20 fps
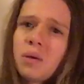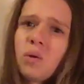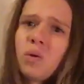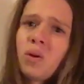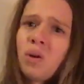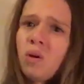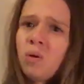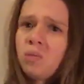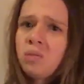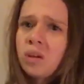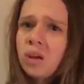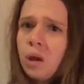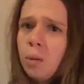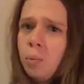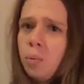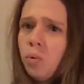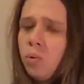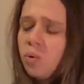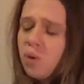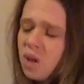they were an older
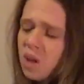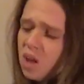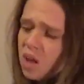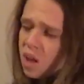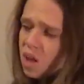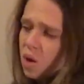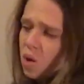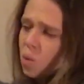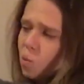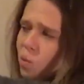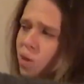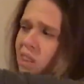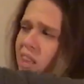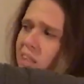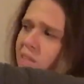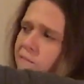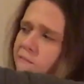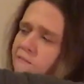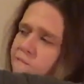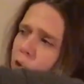couple, with
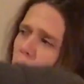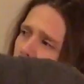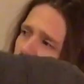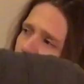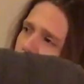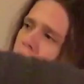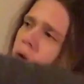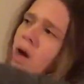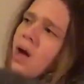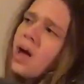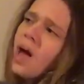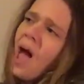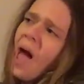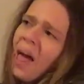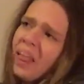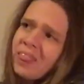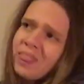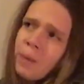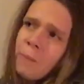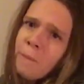the phone
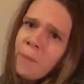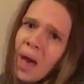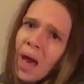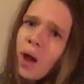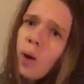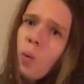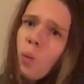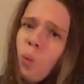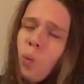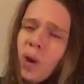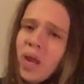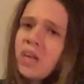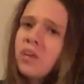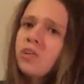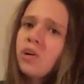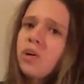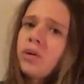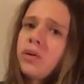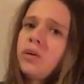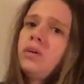at the back
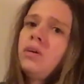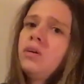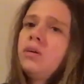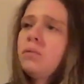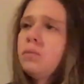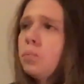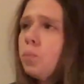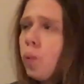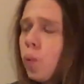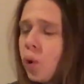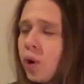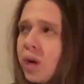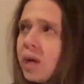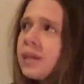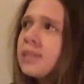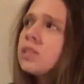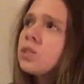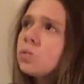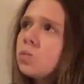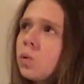window
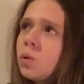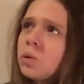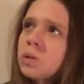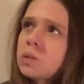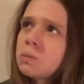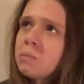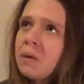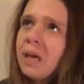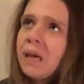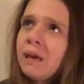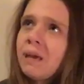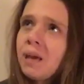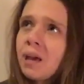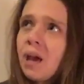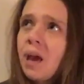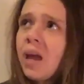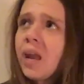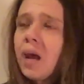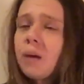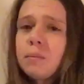pointing towards me,
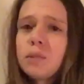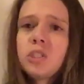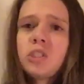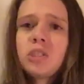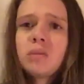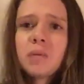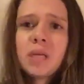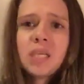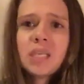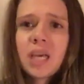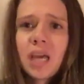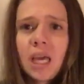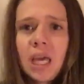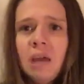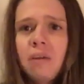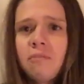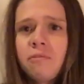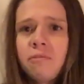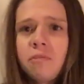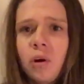and I'm assuming
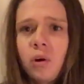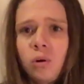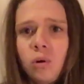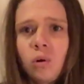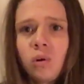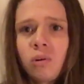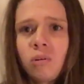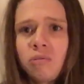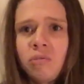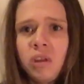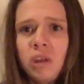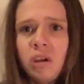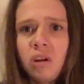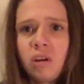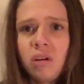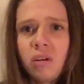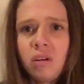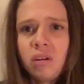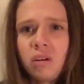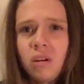taking a photo or a video.
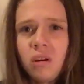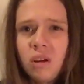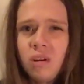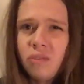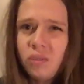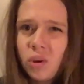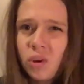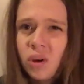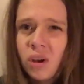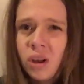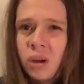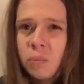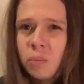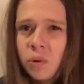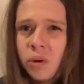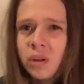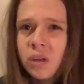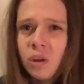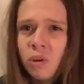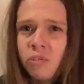If you're going to
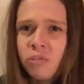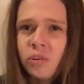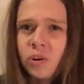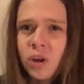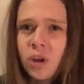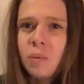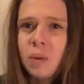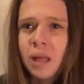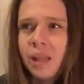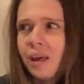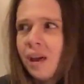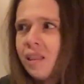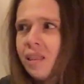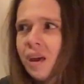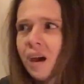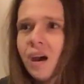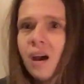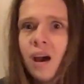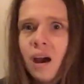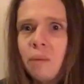point your phone at me like
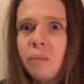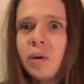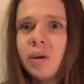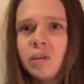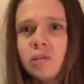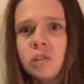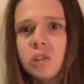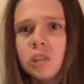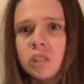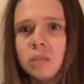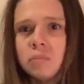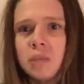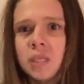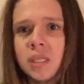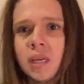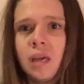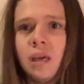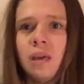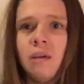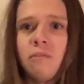that, I'm going to assume you're
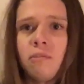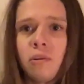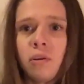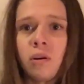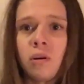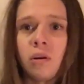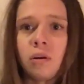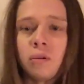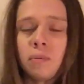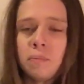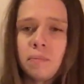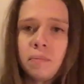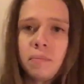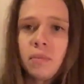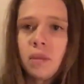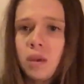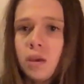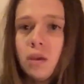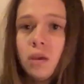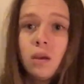taking a photo.
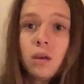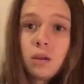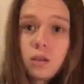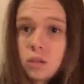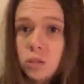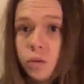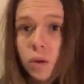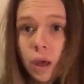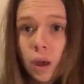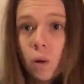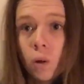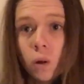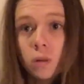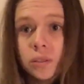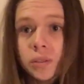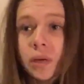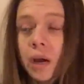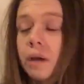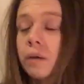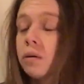So I
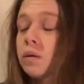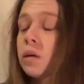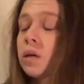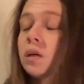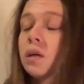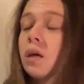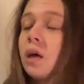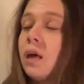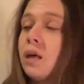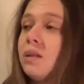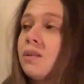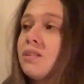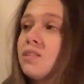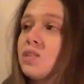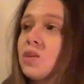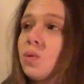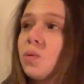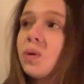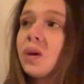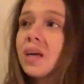called her out on it, and
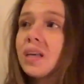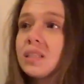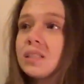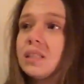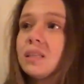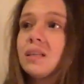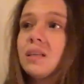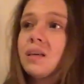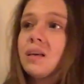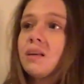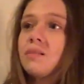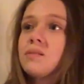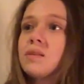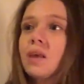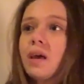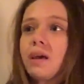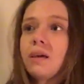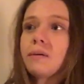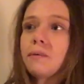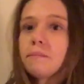so what I did, I was
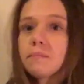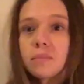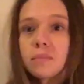like,